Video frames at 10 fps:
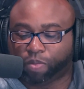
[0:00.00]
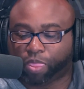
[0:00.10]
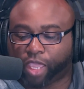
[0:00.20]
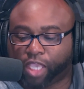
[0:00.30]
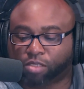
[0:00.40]

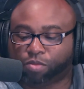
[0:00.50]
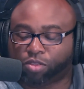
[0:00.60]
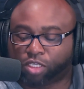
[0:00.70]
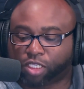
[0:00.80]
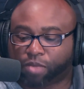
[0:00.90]
that has
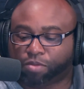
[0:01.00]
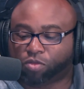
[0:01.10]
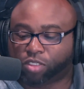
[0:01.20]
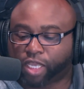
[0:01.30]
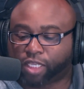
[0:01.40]
buildings on
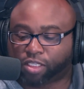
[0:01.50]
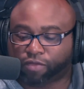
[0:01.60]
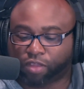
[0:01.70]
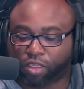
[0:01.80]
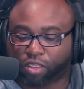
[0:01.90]
both sides
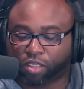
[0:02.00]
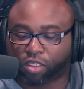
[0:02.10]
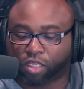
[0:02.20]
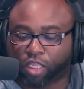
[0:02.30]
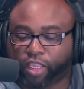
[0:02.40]
of it,
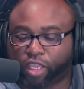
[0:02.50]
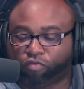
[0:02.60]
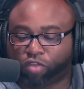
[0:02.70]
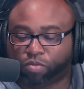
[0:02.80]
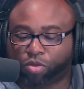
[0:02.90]
and they can
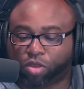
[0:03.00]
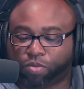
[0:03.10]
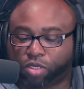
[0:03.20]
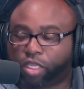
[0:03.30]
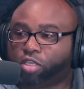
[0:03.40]
run
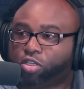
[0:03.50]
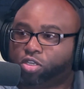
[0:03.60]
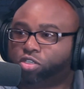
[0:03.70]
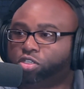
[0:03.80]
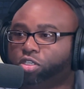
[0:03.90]

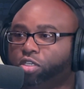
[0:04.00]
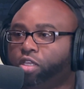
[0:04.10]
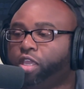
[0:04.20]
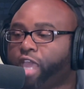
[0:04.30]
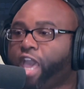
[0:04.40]
perpendicular to
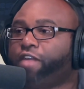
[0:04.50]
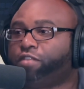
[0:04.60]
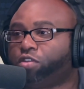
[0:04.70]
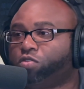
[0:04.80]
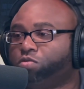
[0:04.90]

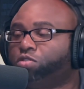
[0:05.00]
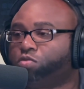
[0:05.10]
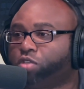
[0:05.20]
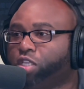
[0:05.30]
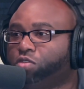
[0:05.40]
avenues, which
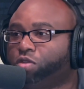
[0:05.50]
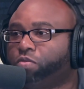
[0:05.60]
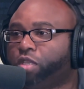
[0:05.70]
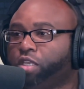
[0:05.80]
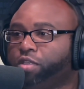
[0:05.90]
we'll get to in a
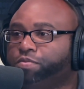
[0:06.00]
minute.